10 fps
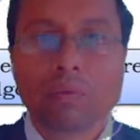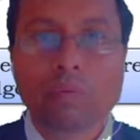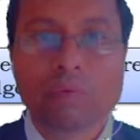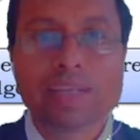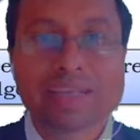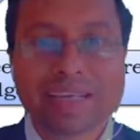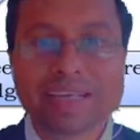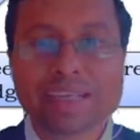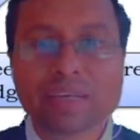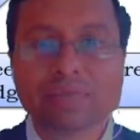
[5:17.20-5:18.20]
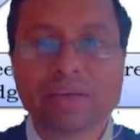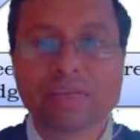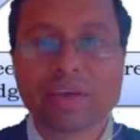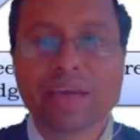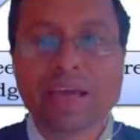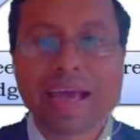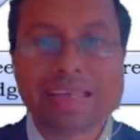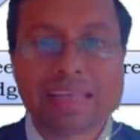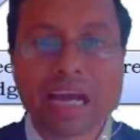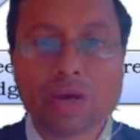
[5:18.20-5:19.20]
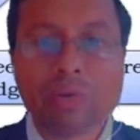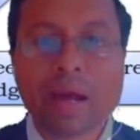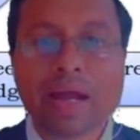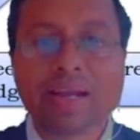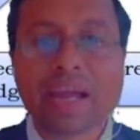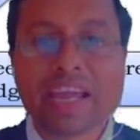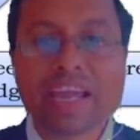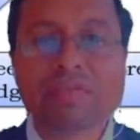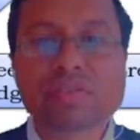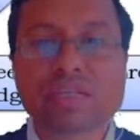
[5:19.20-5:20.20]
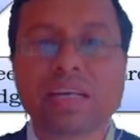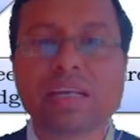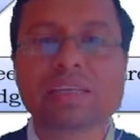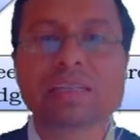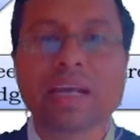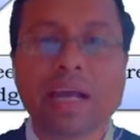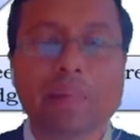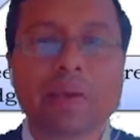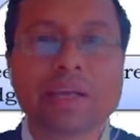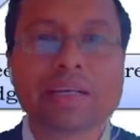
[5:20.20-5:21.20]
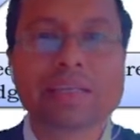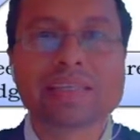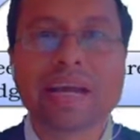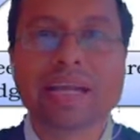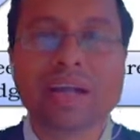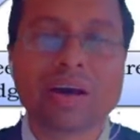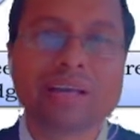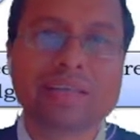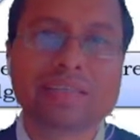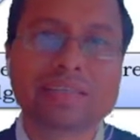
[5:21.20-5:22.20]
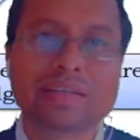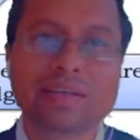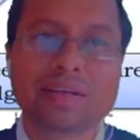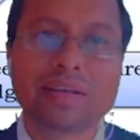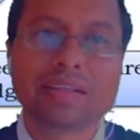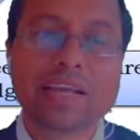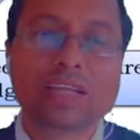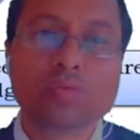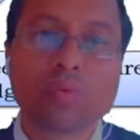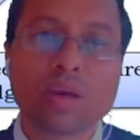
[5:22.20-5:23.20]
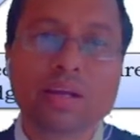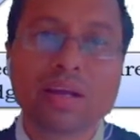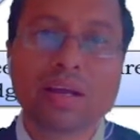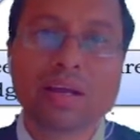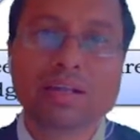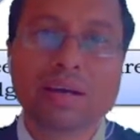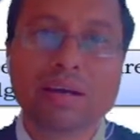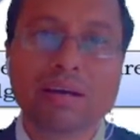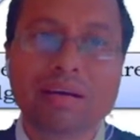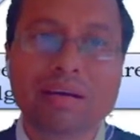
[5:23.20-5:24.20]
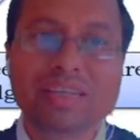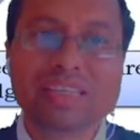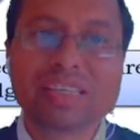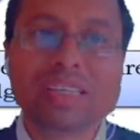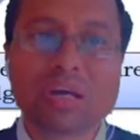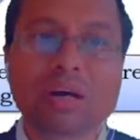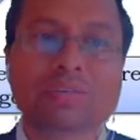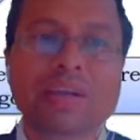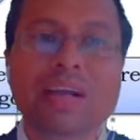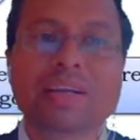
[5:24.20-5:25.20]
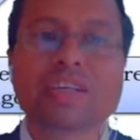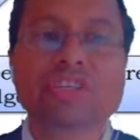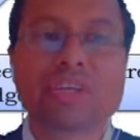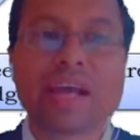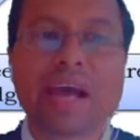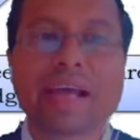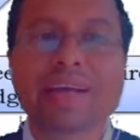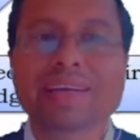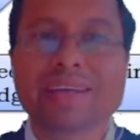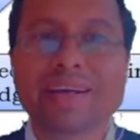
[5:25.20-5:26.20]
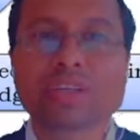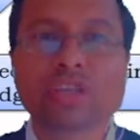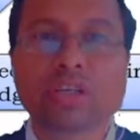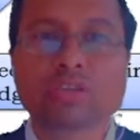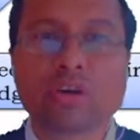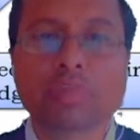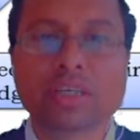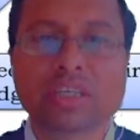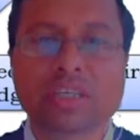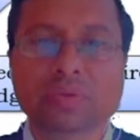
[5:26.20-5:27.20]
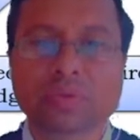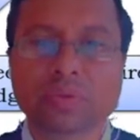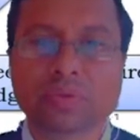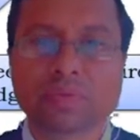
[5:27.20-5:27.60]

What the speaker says: whether the interviewee has acquired enough skills, abilities and knowledge. That is what the gist of TJI, traditional job interview.